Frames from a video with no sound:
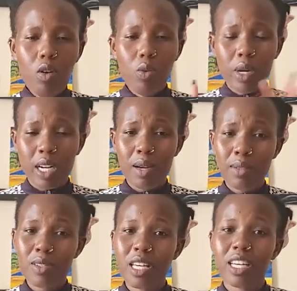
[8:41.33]
when it
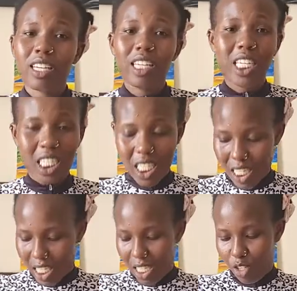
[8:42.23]
comes to the kit,
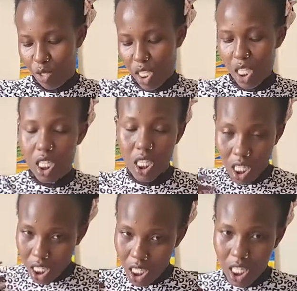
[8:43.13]
to this
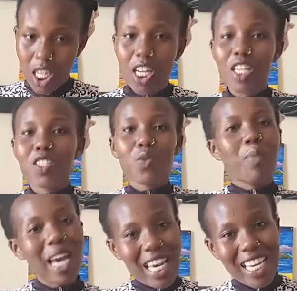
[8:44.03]
kit. So
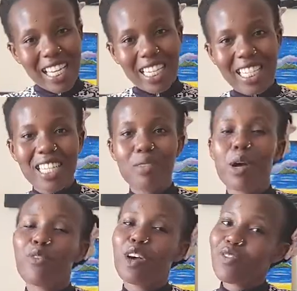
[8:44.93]
my kit is
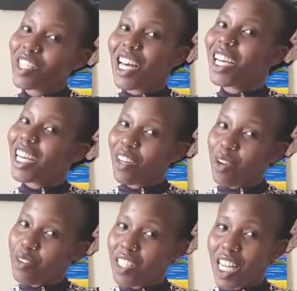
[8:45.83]
by Five
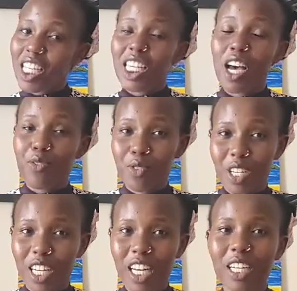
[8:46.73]
Stars
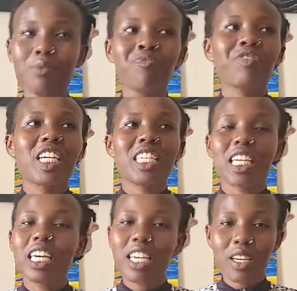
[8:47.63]
Africa. It's a
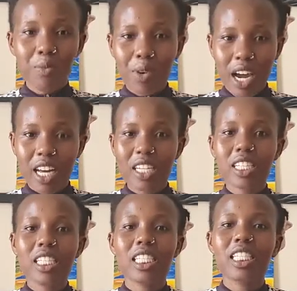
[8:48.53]
Kenyan
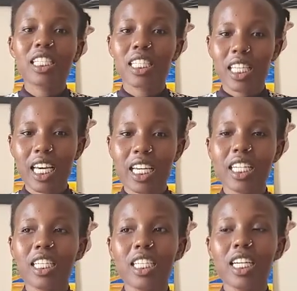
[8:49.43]
brand. They
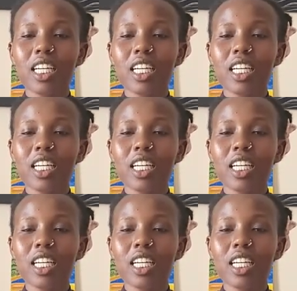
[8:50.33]
design